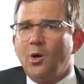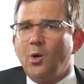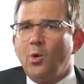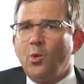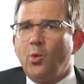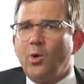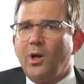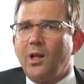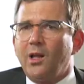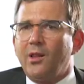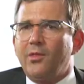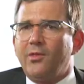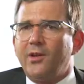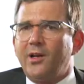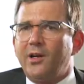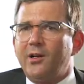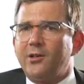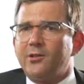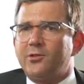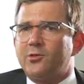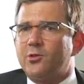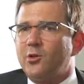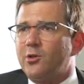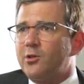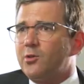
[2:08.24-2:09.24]
Well, there are
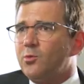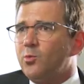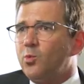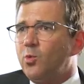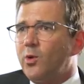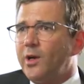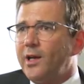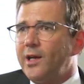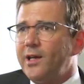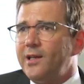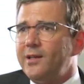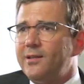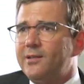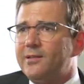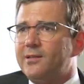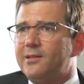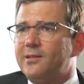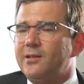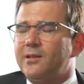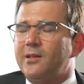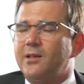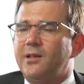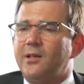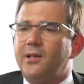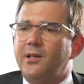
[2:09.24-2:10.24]
certain ways.
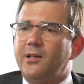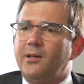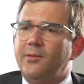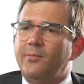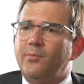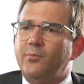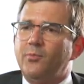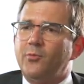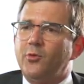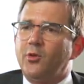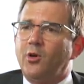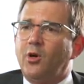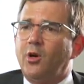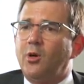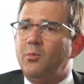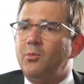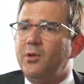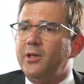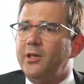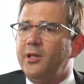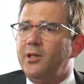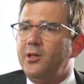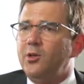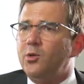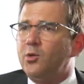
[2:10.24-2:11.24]

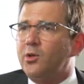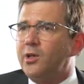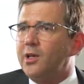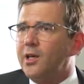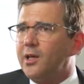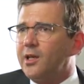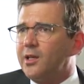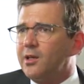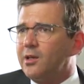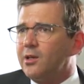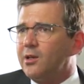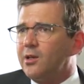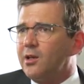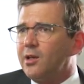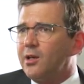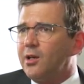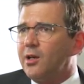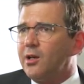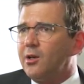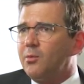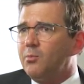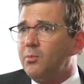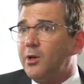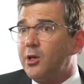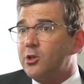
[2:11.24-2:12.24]
Normally you can
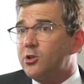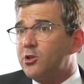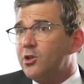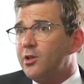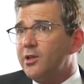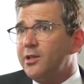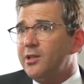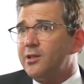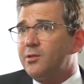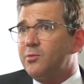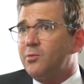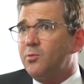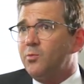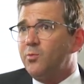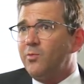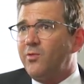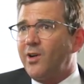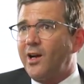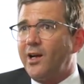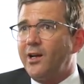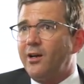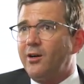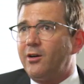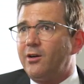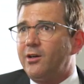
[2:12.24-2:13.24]
measure it
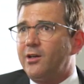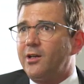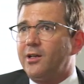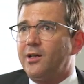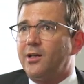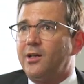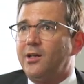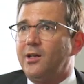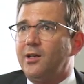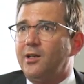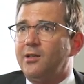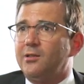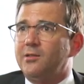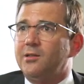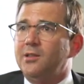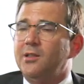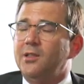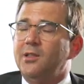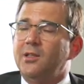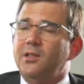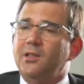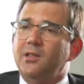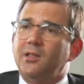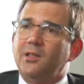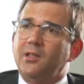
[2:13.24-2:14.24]
via
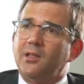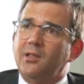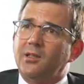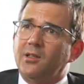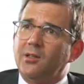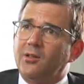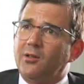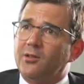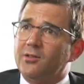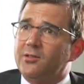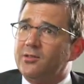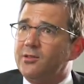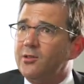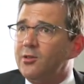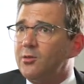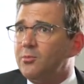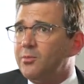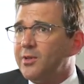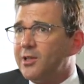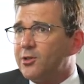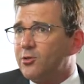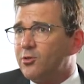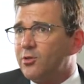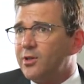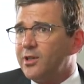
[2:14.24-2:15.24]

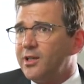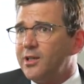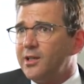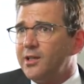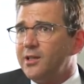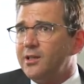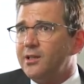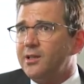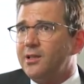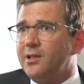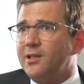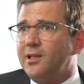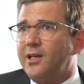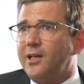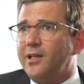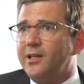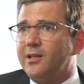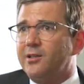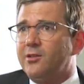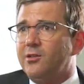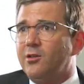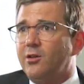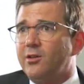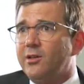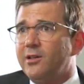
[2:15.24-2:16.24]
oscillometry, like
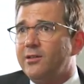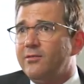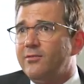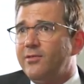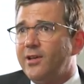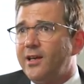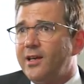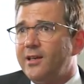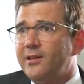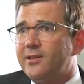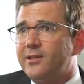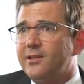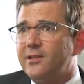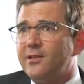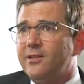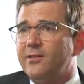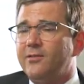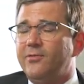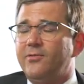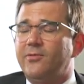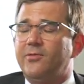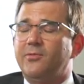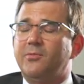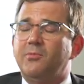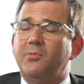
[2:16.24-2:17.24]

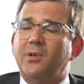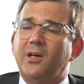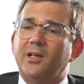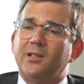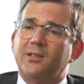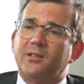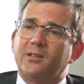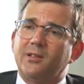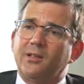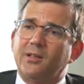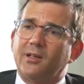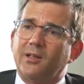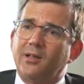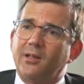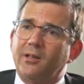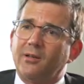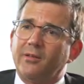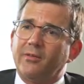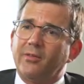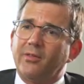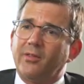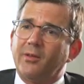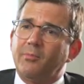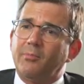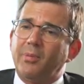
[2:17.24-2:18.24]
non-invasive, but
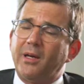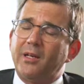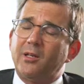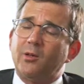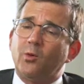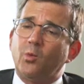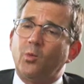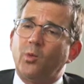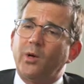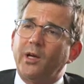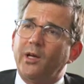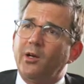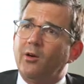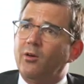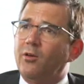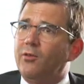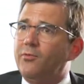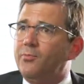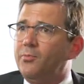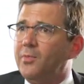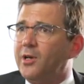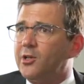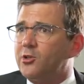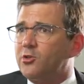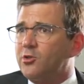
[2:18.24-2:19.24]
the better way
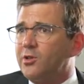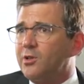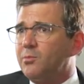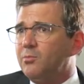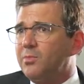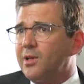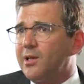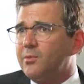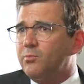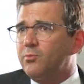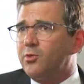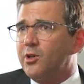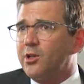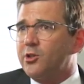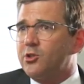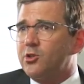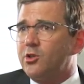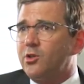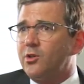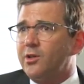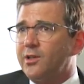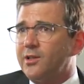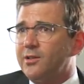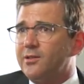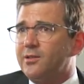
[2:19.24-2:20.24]
of measuring blood
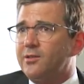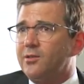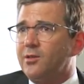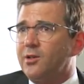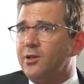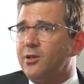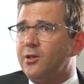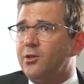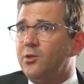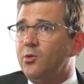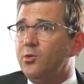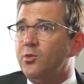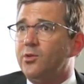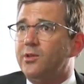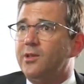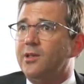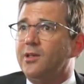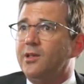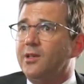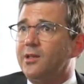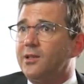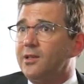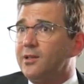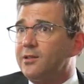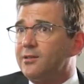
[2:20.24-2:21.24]
pressure is
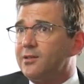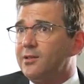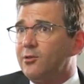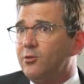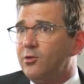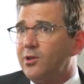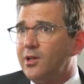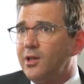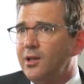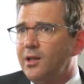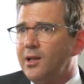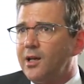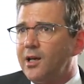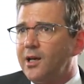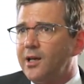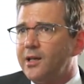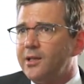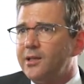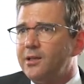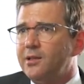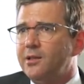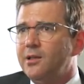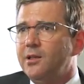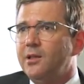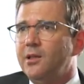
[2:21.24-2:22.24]
using an arterial
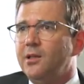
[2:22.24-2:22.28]
line.